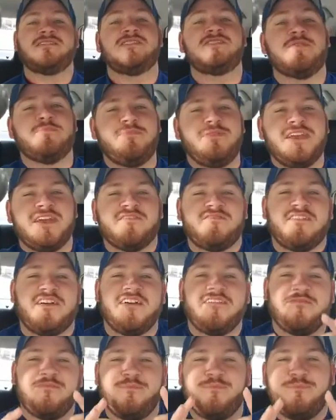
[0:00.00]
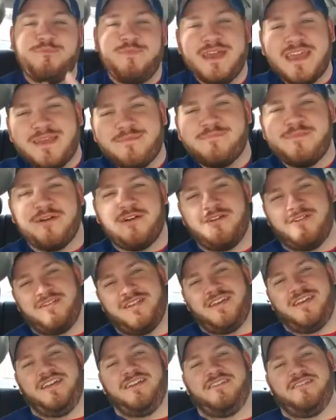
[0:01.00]
It's your BFF Big Bird
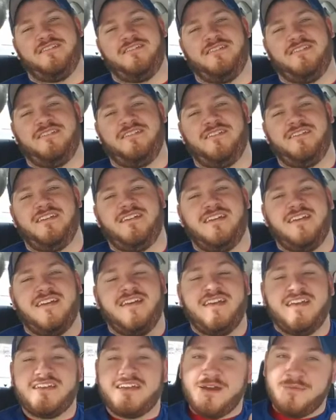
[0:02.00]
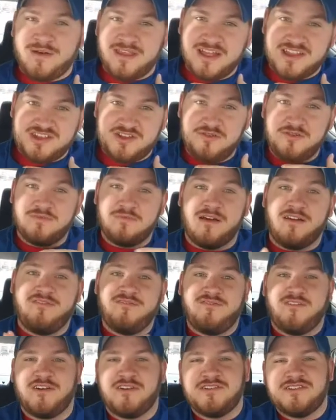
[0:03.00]
here, coming at you with my
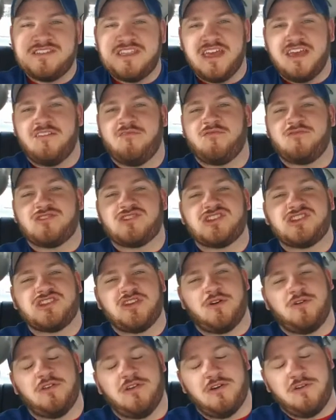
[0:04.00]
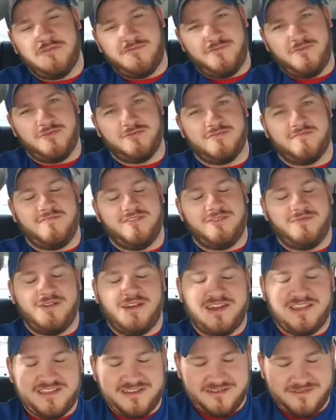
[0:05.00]
first ever solo food review.
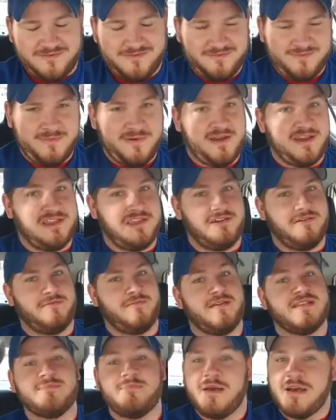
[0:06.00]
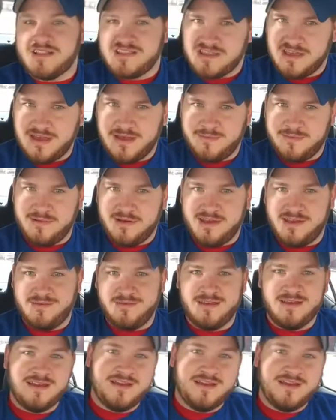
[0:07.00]
I know, I know. About time, right?